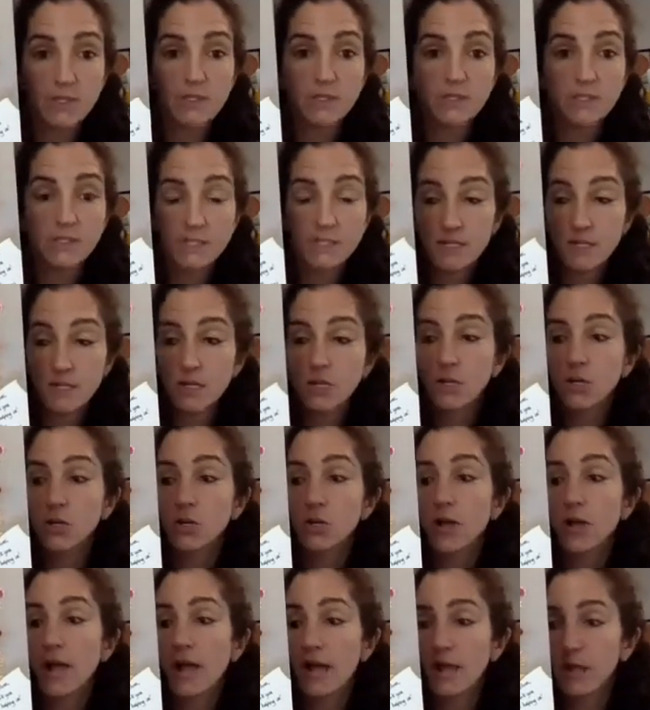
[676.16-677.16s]

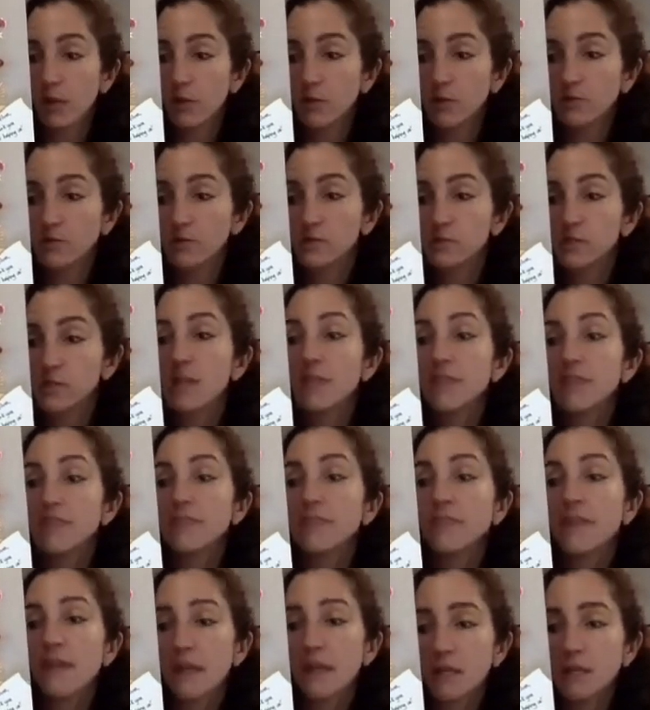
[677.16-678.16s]
"Dear elves,
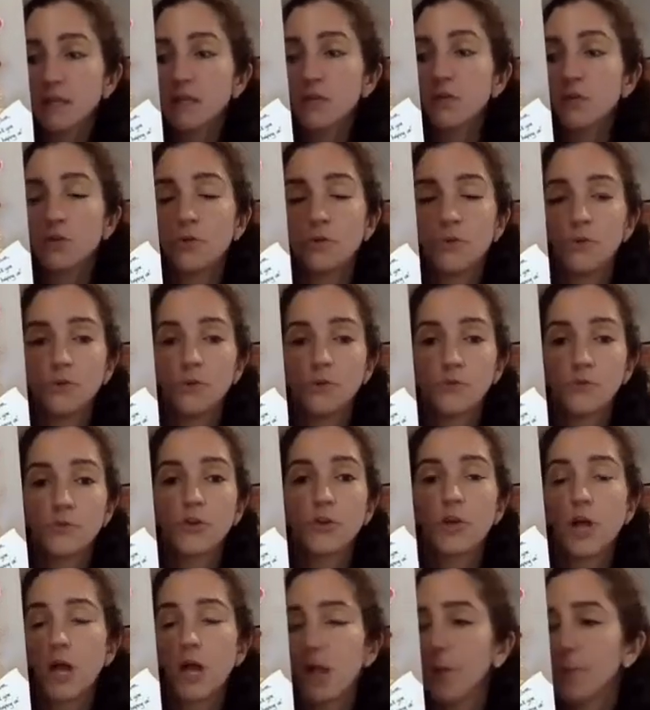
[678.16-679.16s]
thank you
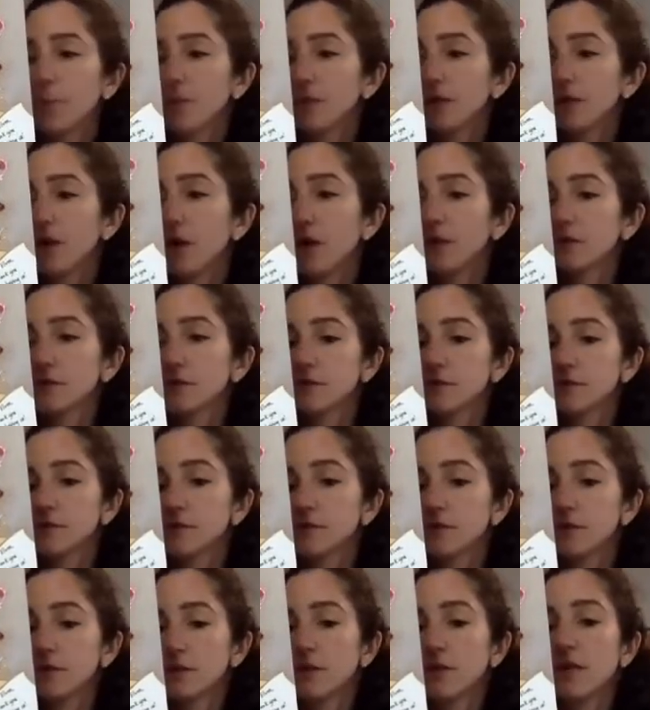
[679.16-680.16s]
for helping
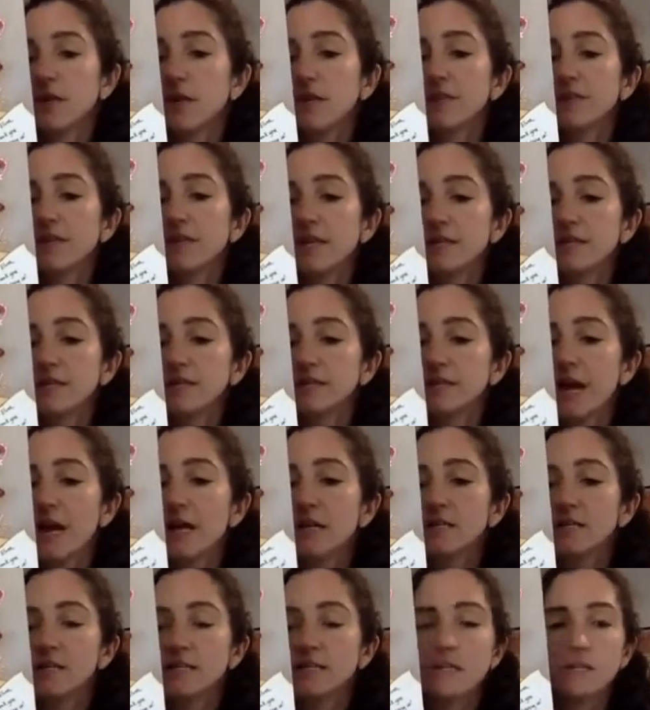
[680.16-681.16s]
us." They
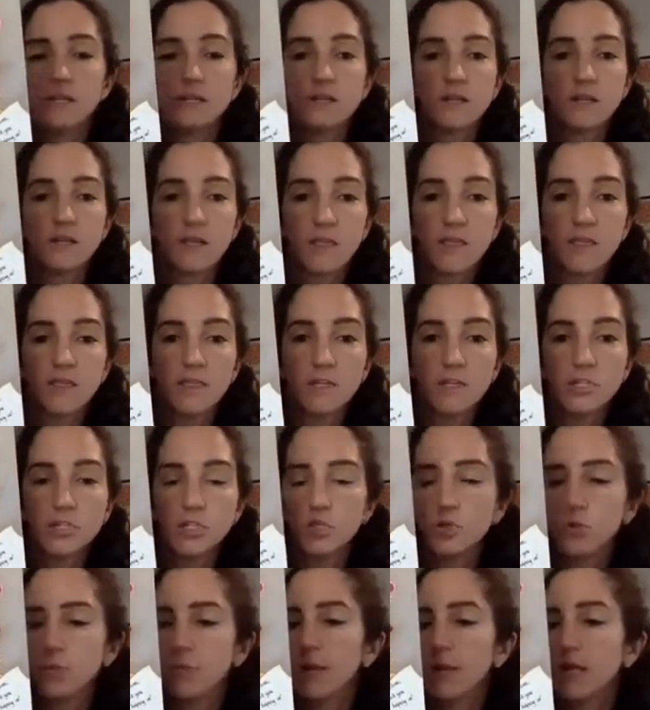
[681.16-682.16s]
signed it, the
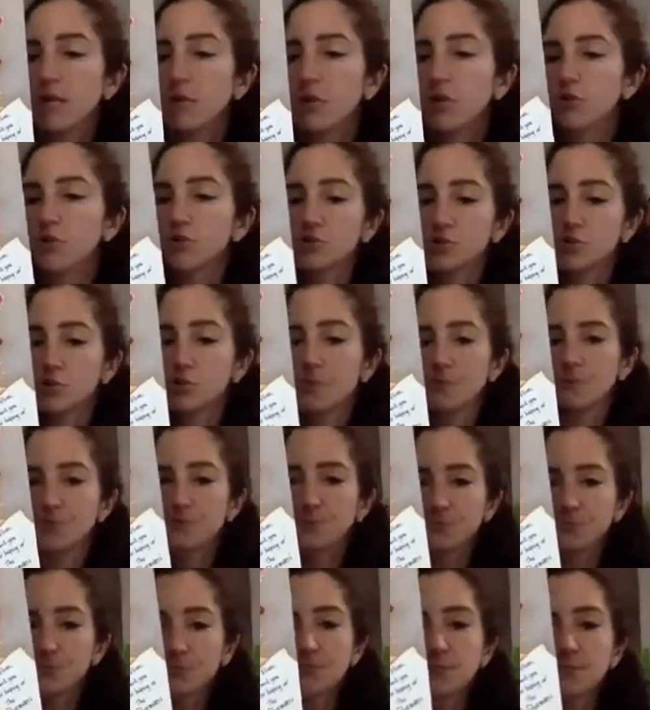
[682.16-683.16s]
shoemakers.
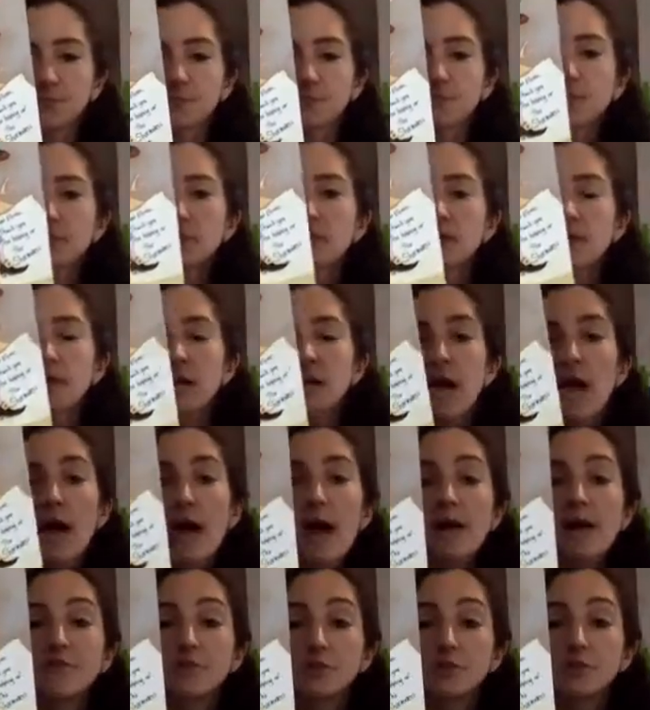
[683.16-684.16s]

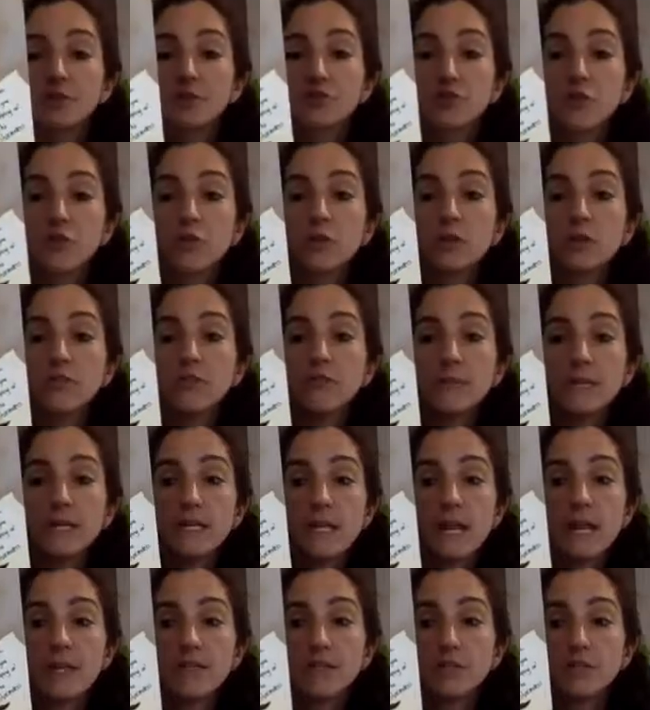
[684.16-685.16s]
At the stroke of
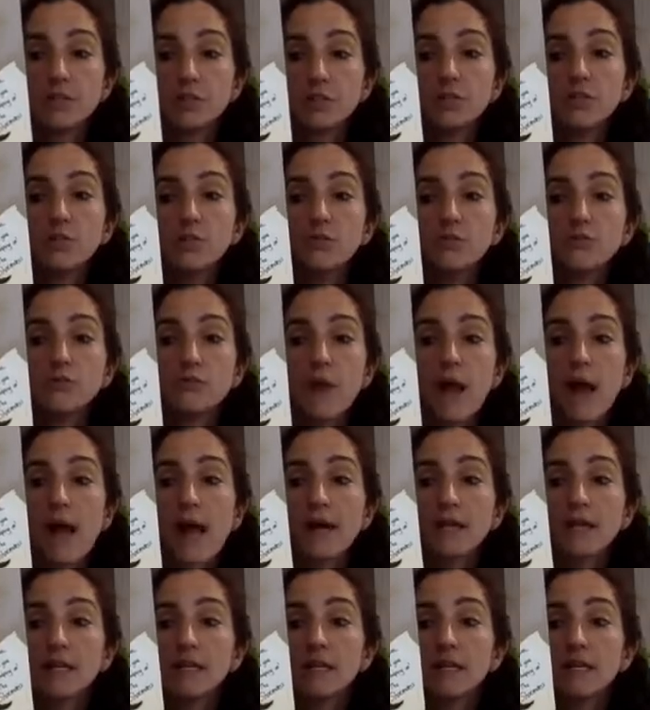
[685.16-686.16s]
midnight, the 2
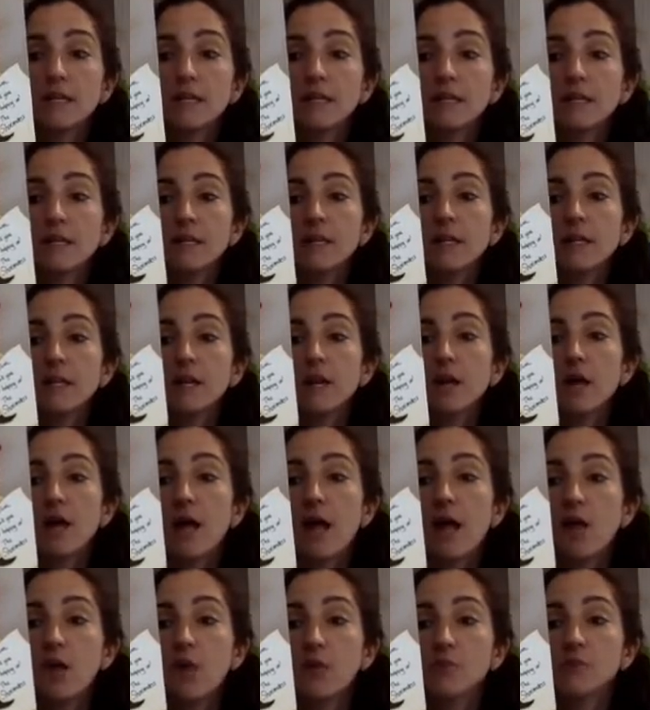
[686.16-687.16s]
ragged
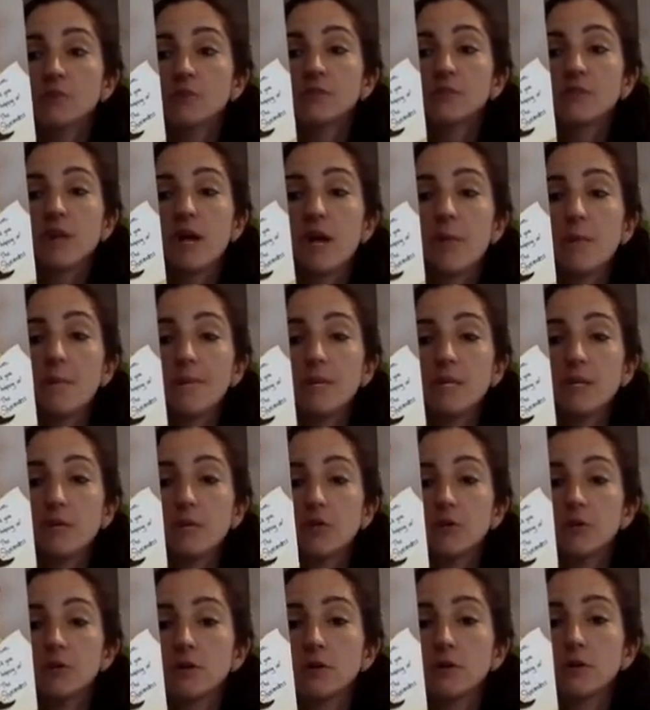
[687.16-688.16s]
elves
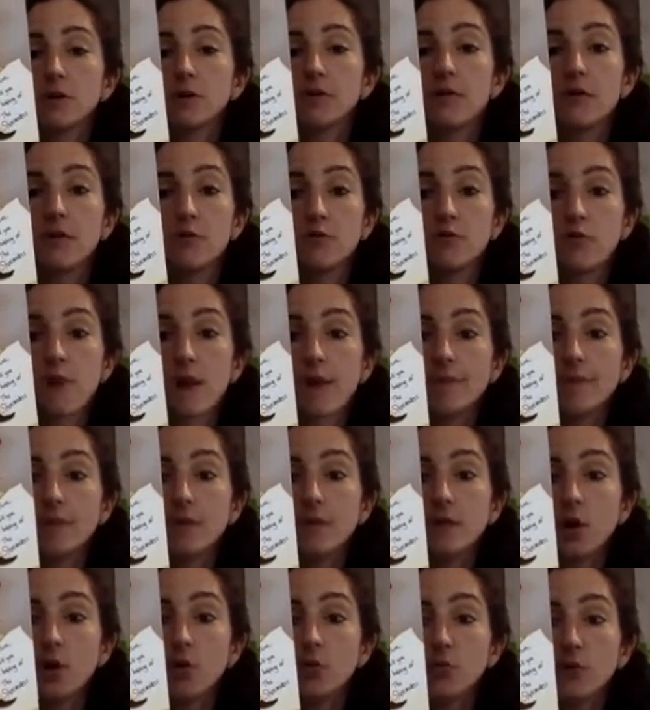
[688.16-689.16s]
appeared. They read the
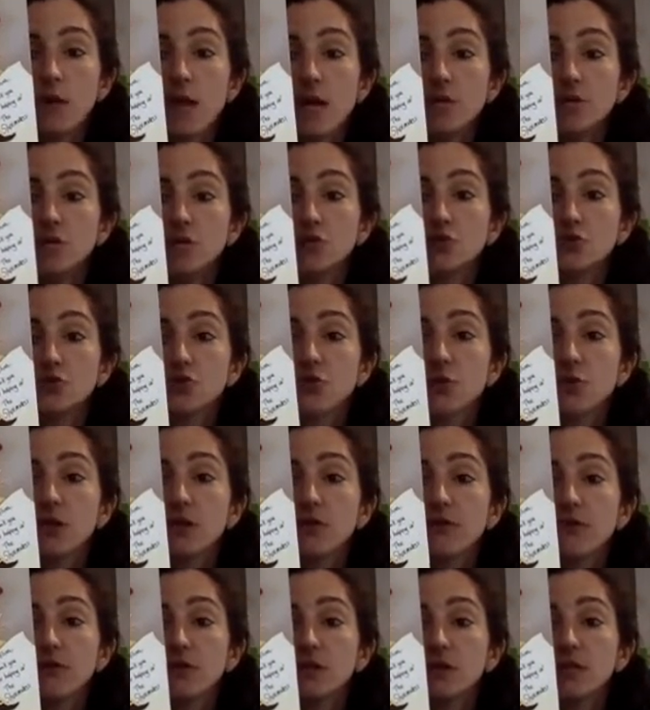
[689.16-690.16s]
note and
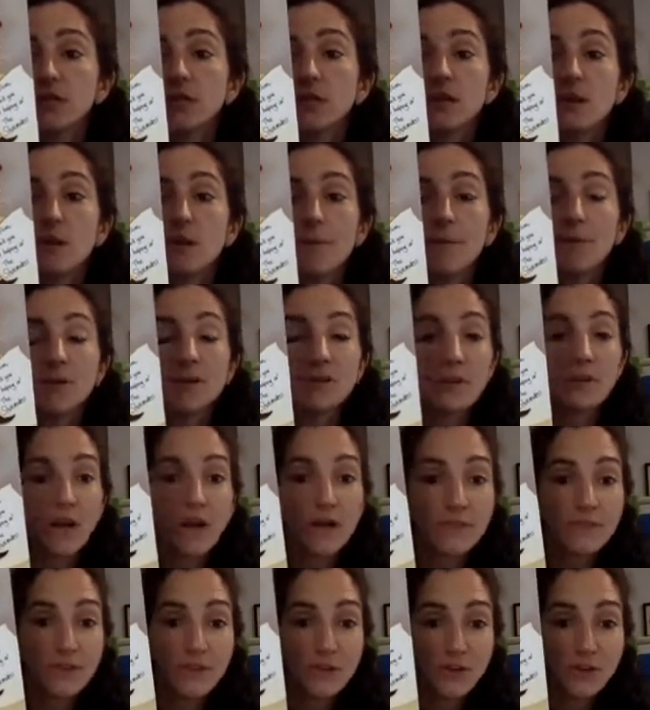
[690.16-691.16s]
joyfully put
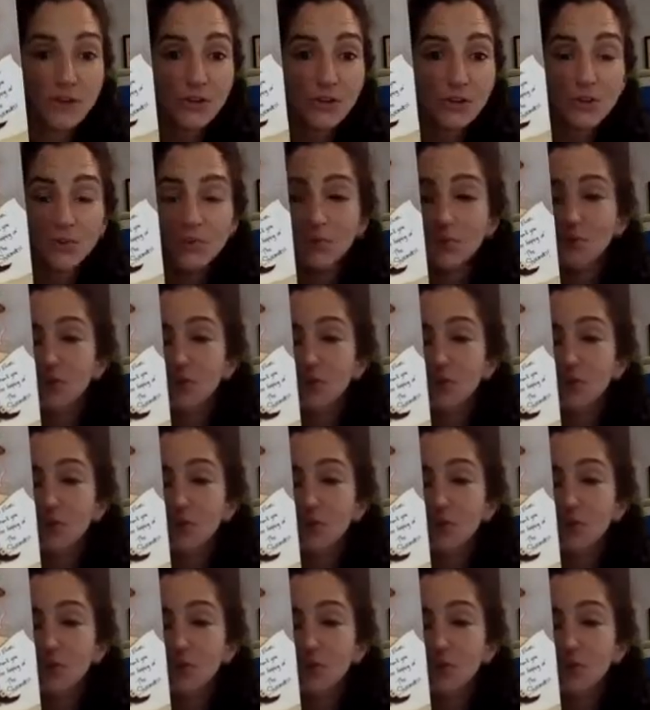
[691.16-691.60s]
on their new